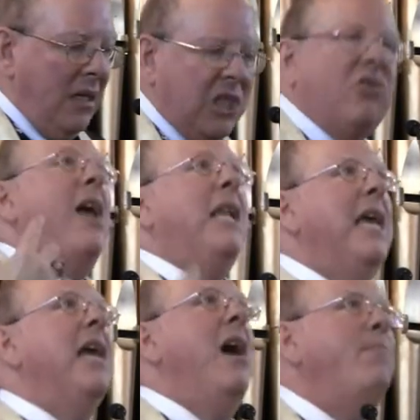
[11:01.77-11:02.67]

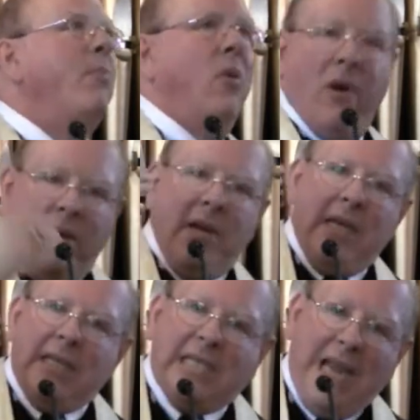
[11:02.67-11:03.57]
struggling up or
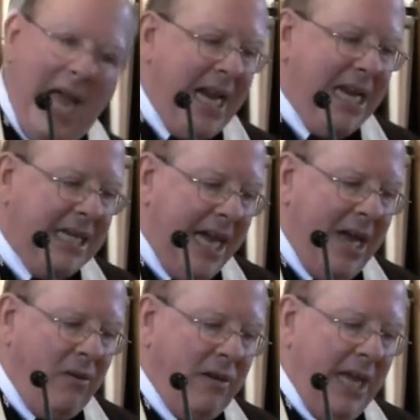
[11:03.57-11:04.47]
sliding
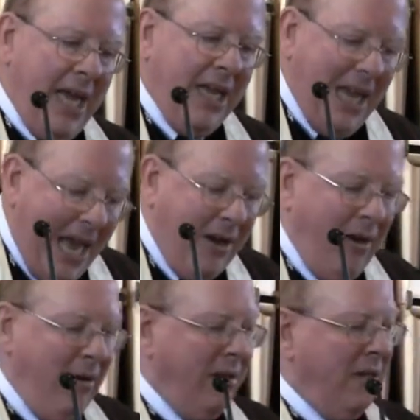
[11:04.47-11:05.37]
down a
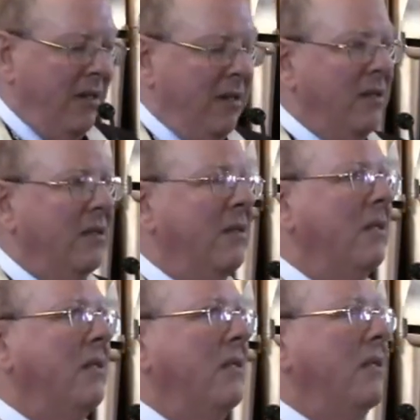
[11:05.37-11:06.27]
ladder
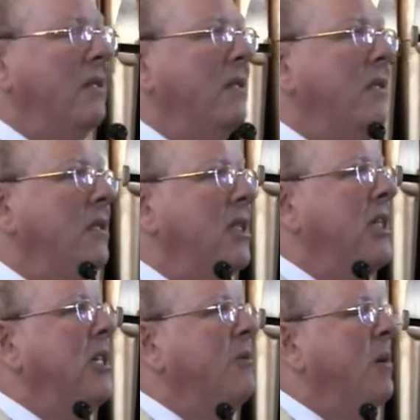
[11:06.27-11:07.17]

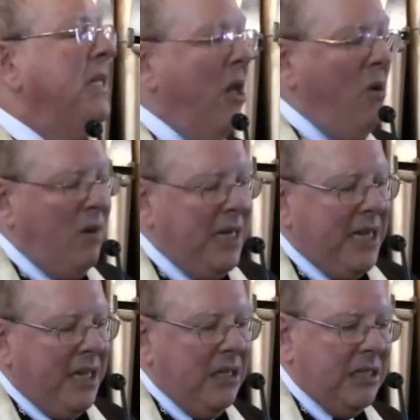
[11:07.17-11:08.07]
Jesus was
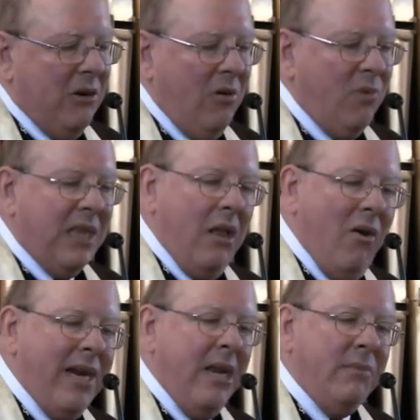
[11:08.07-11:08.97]
only concerned with
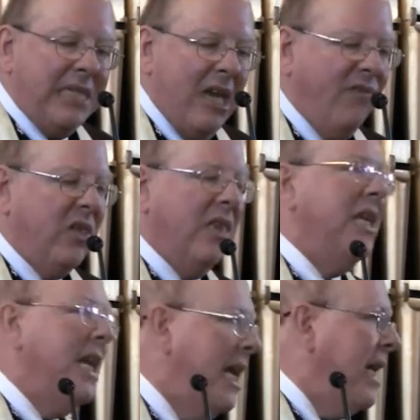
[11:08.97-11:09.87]
lowering himself to the
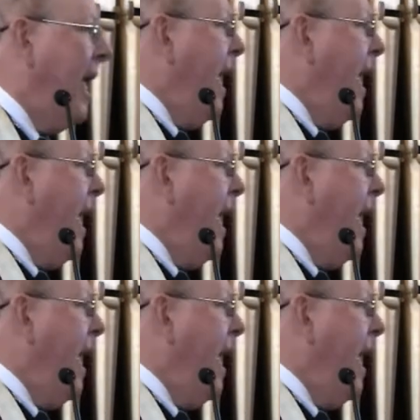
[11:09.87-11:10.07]
knee